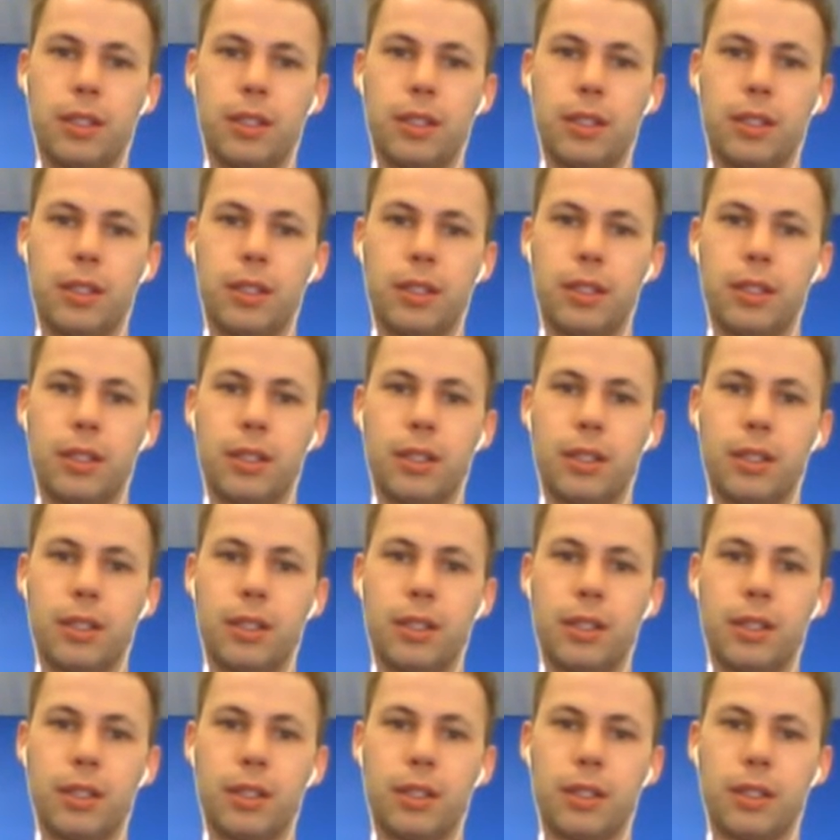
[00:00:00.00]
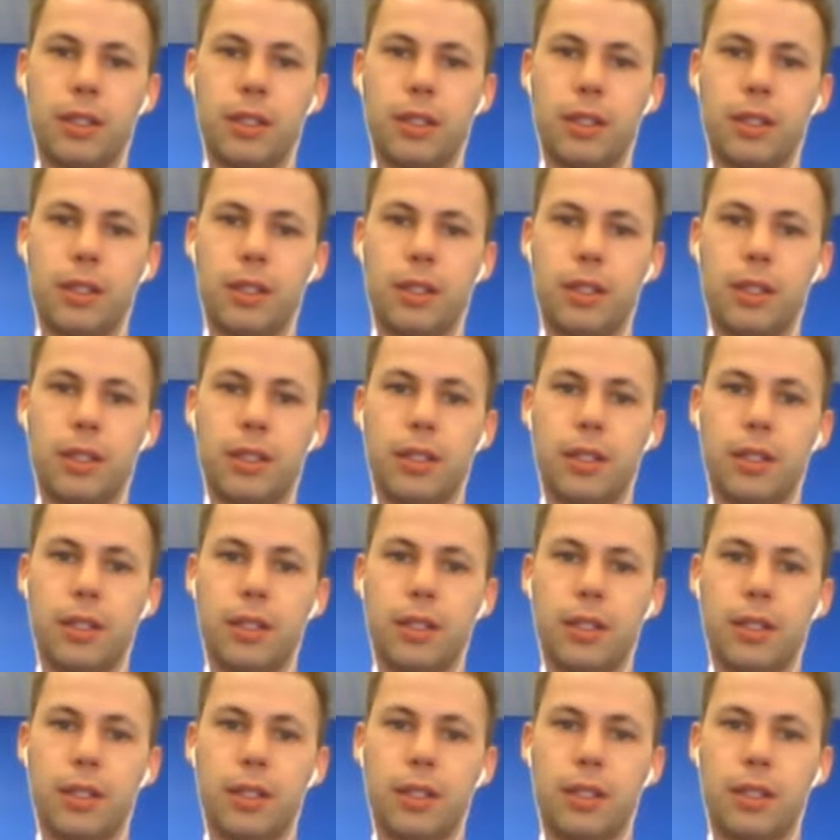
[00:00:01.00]

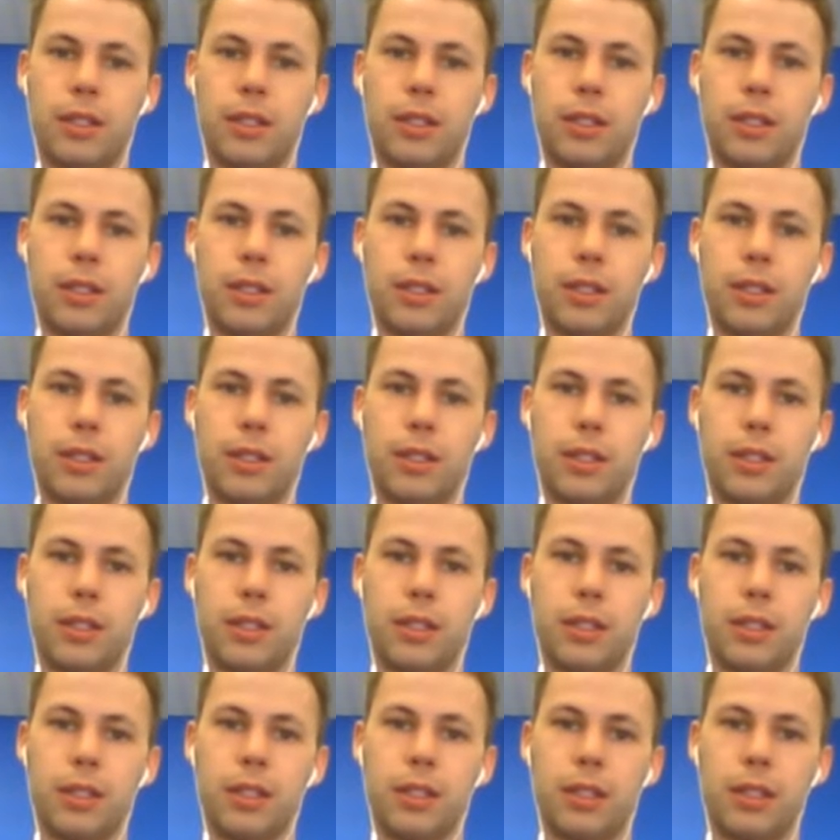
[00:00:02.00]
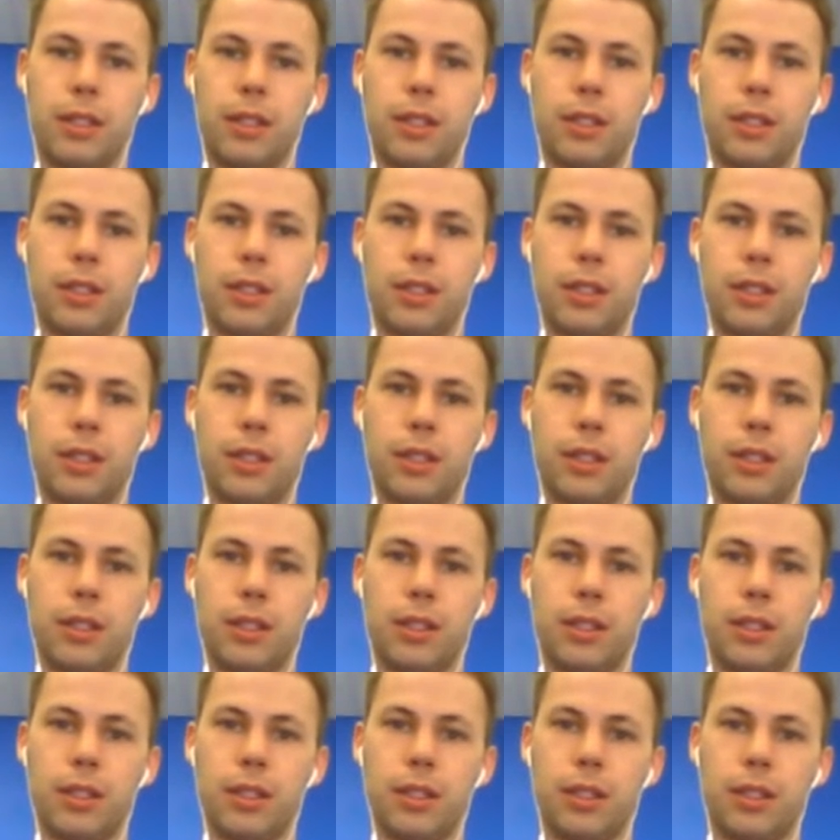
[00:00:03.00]

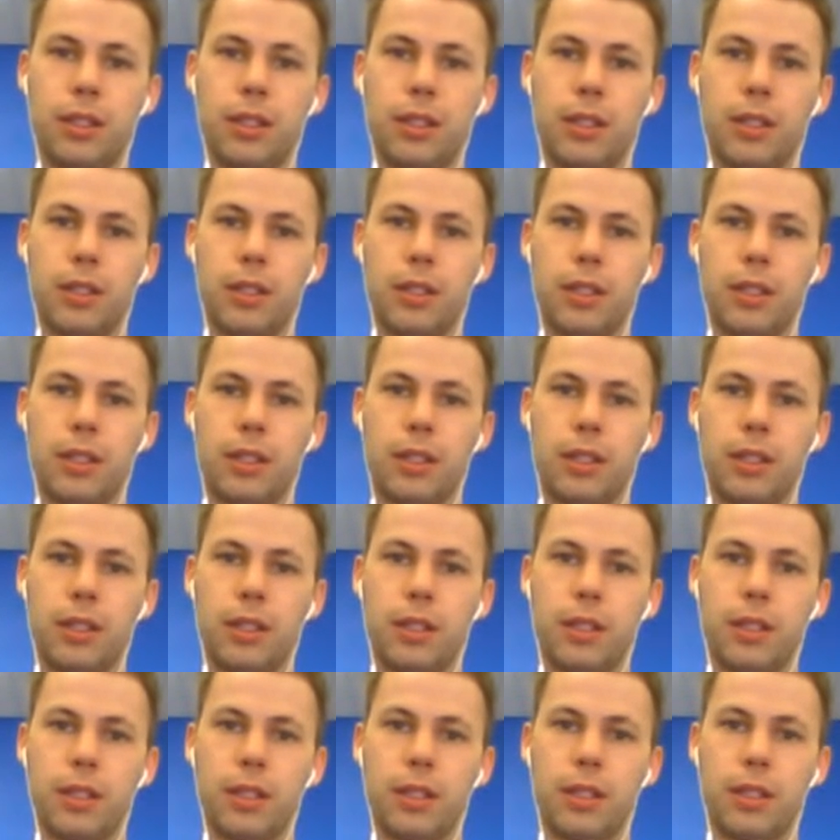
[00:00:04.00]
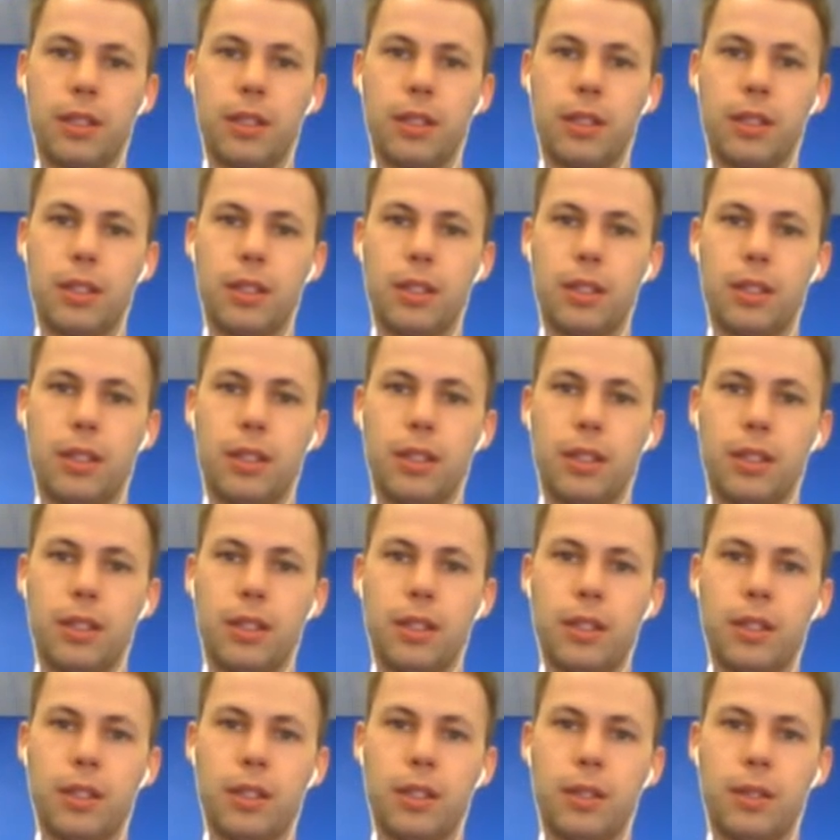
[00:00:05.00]

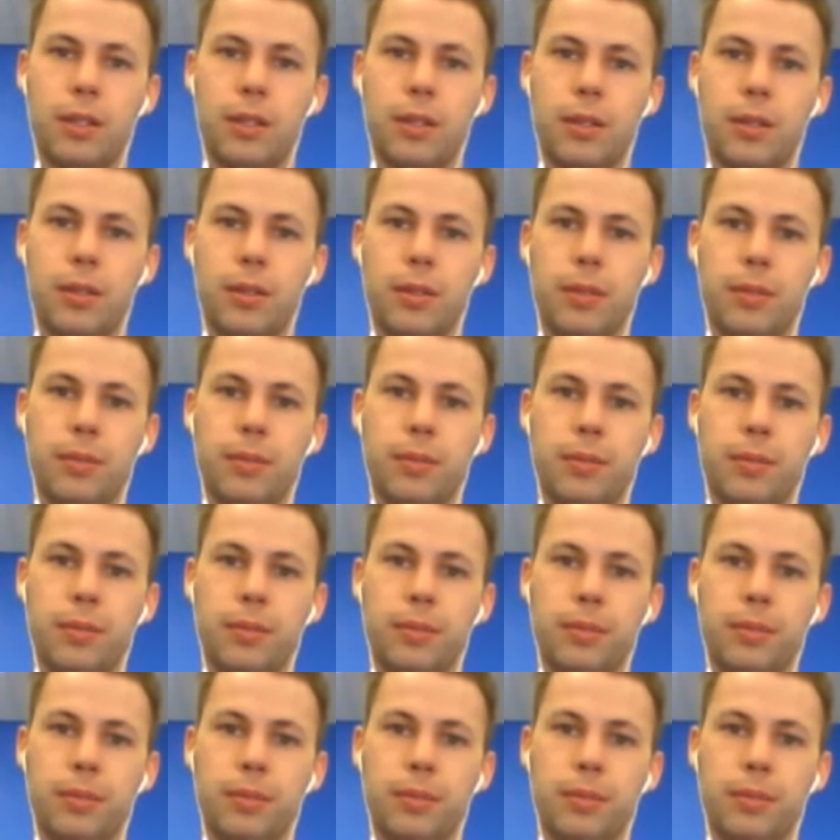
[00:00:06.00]
[no speech]